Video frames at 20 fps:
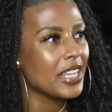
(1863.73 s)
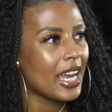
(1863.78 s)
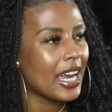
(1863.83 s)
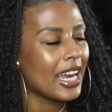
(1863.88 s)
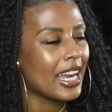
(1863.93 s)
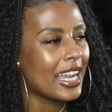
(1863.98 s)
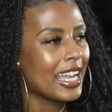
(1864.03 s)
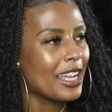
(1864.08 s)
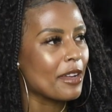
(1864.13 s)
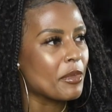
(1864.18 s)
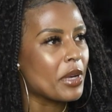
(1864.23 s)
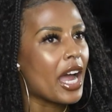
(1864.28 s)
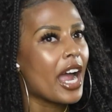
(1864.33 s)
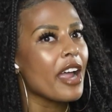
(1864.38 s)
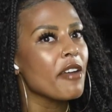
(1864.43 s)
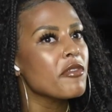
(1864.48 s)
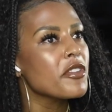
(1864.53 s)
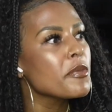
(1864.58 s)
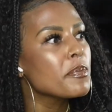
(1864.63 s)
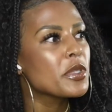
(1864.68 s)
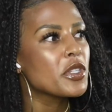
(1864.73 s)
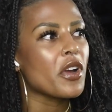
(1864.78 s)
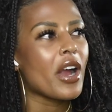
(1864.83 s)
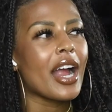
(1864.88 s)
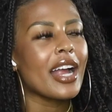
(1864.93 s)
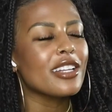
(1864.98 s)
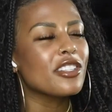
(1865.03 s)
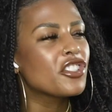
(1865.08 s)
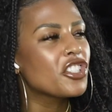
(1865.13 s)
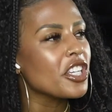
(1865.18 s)
time. I've observed.
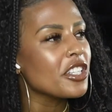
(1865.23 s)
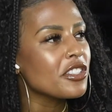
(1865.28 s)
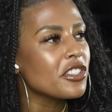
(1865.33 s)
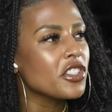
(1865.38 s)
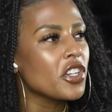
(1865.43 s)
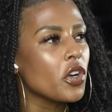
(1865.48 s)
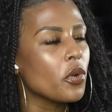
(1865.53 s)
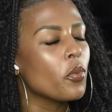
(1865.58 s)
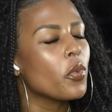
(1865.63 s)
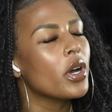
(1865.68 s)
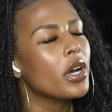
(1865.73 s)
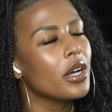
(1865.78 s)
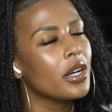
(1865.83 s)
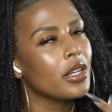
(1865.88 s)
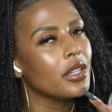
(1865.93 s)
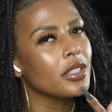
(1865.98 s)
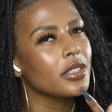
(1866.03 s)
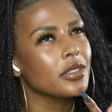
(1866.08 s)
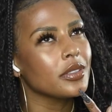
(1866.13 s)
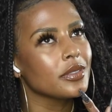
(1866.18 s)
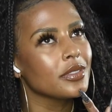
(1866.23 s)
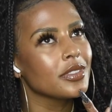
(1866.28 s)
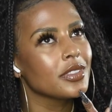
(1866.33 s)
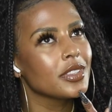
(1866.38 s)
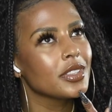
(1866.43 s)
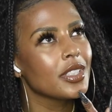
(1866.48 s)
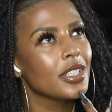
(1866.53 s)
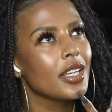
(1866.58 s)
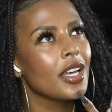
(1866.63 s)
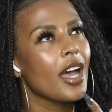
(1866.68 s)
I just don't. Well,
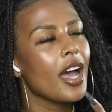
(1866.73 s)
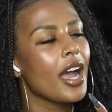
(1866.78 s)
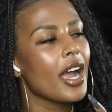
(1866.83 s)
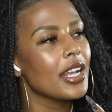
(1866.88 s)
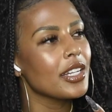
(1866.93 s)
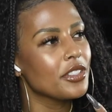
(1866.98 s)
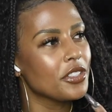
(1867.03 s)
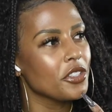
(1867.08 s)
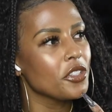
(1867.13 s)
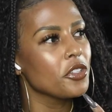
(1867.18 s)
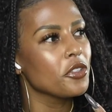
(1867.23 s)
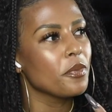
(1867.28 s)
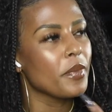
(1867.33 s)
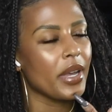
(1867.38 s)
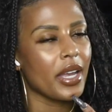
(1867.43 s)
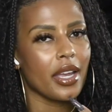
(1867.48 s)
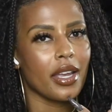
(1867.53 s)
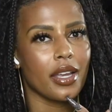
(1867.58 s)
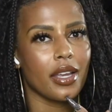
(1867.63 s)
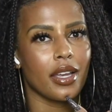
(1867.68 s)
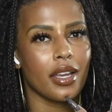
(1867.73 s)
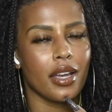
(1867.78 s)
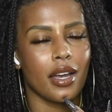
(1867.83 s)
I do make.